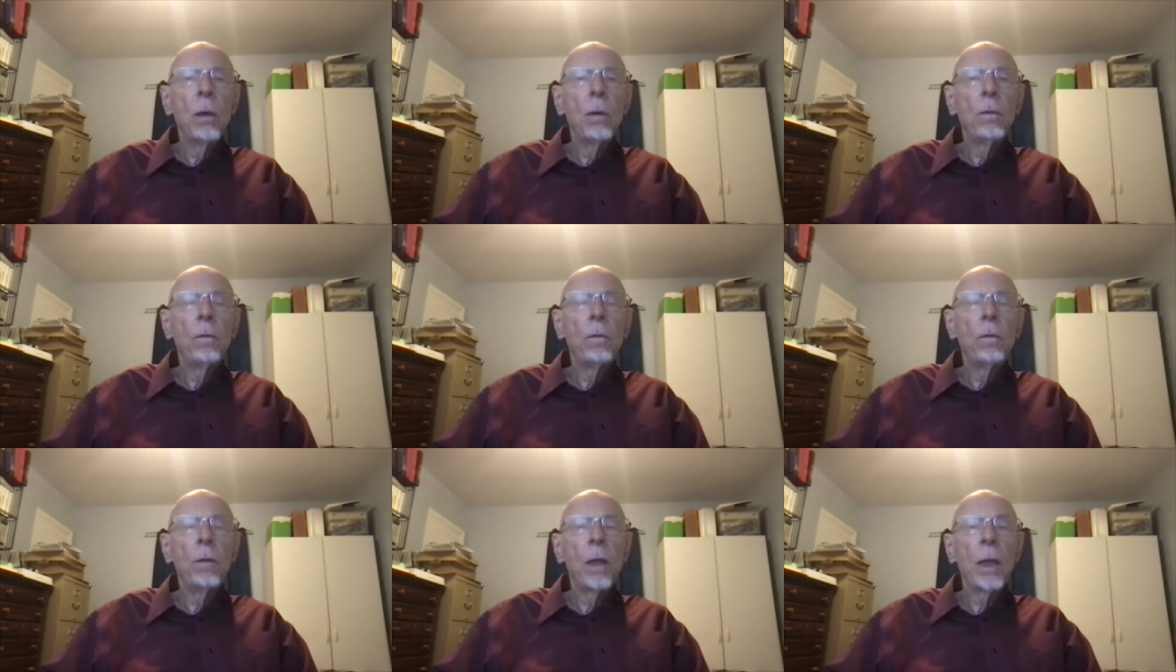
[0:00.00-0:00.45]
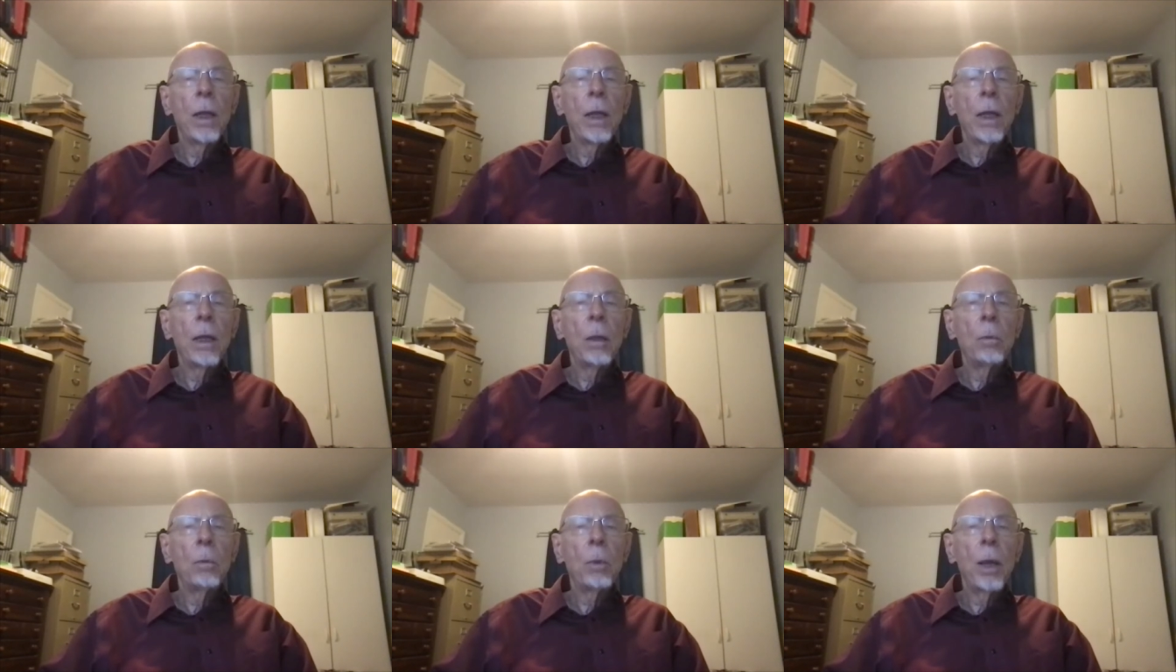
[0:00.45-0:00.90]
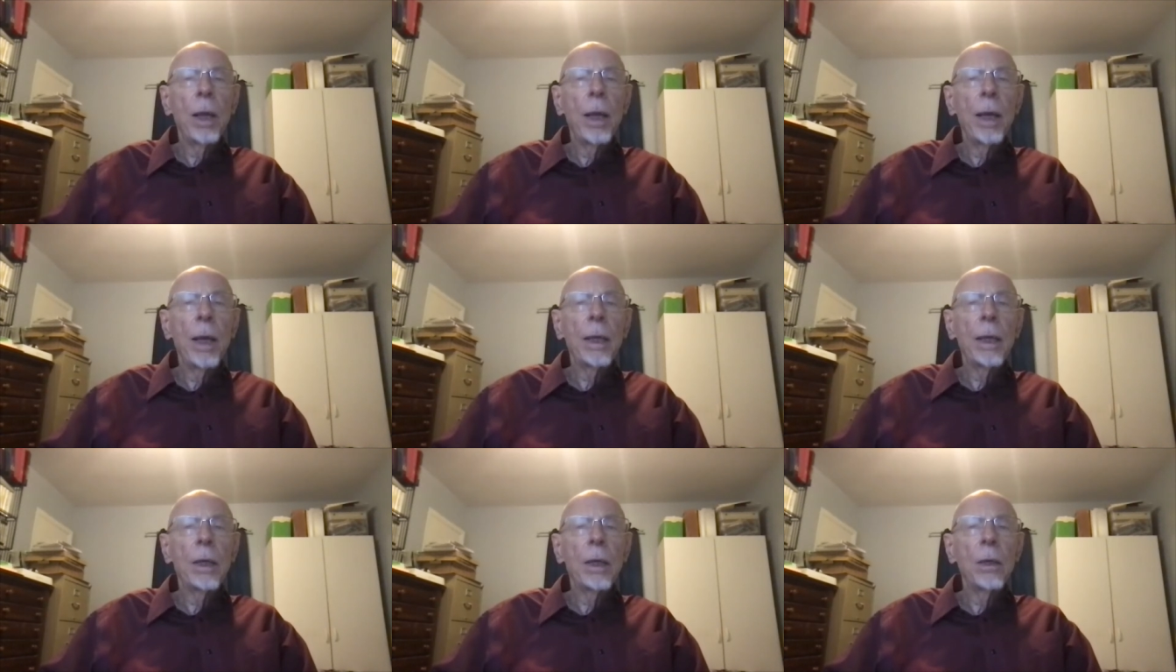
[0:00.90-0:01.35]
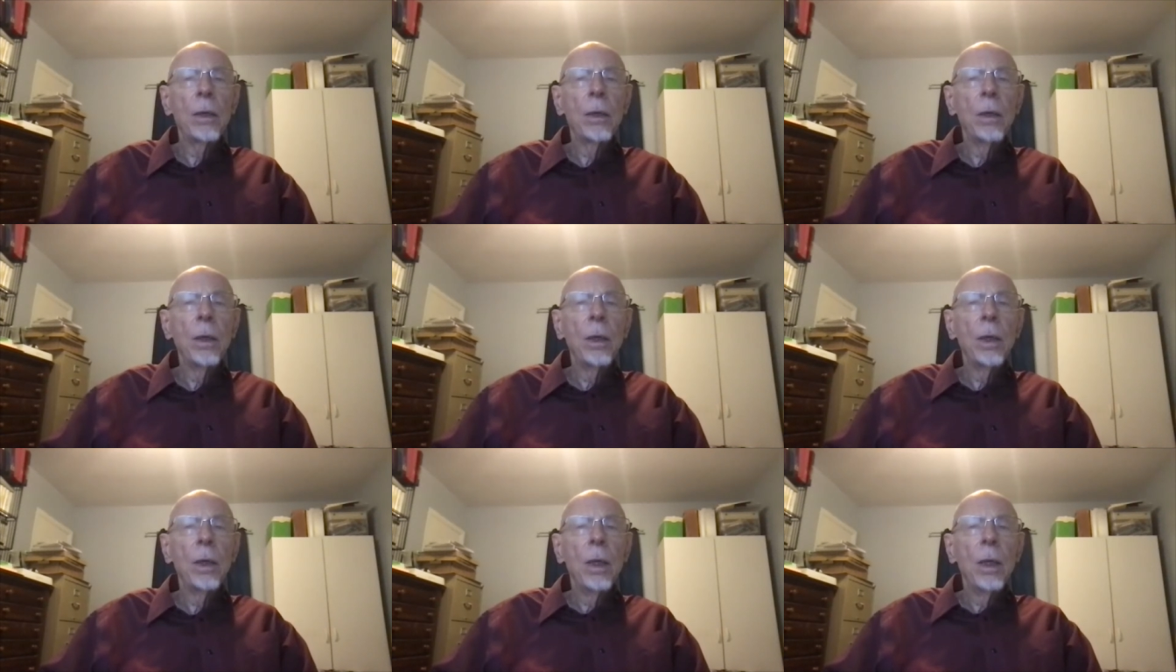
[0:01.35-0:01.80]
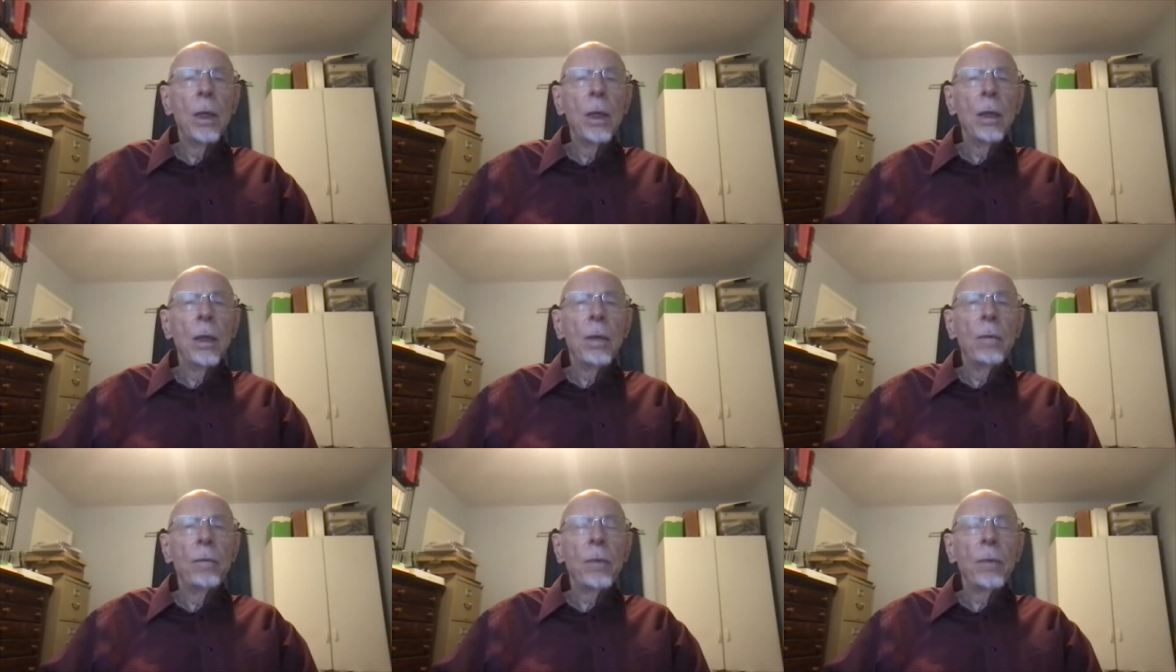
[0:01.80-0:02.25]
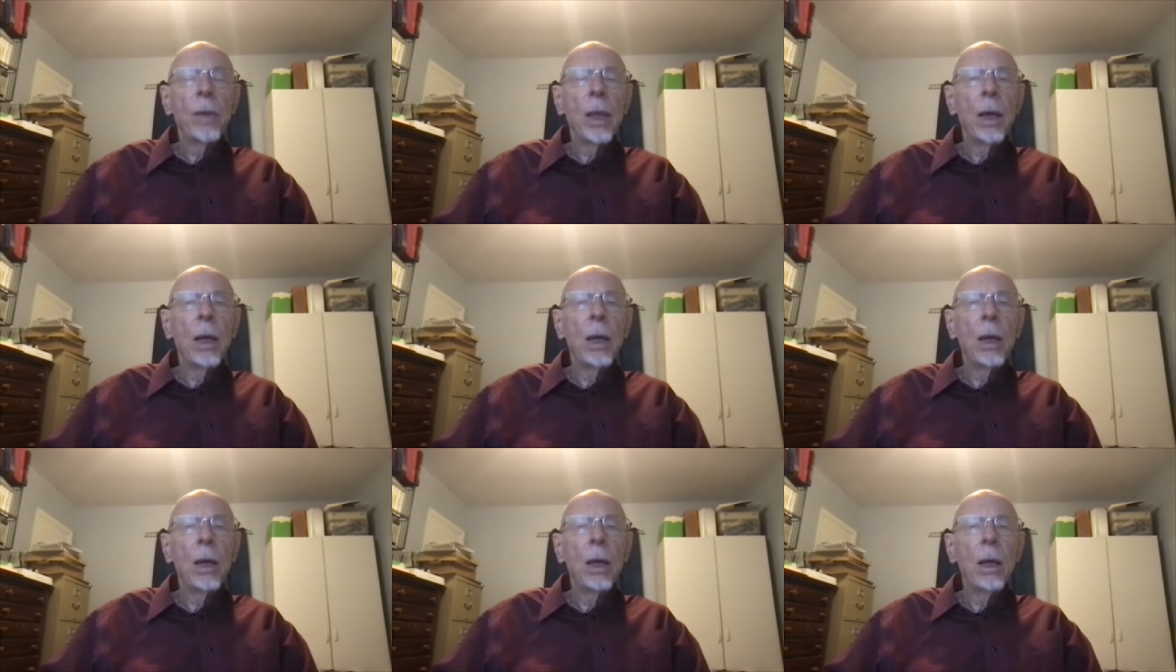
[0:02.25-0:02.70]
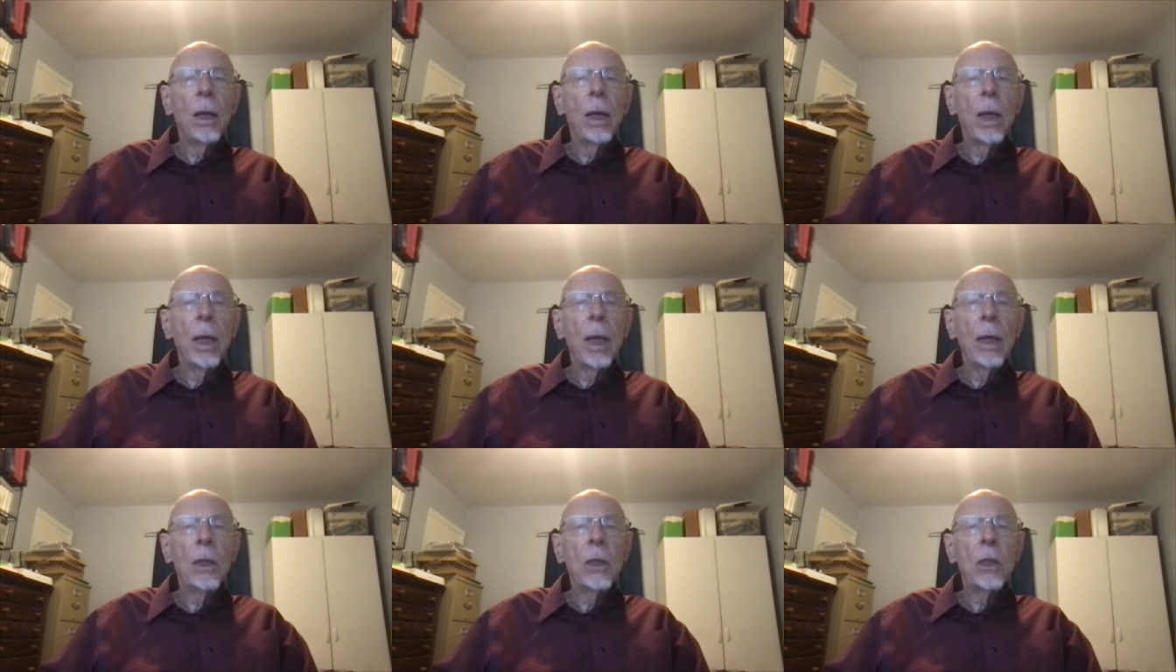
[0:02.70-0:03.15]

fill in the blank. And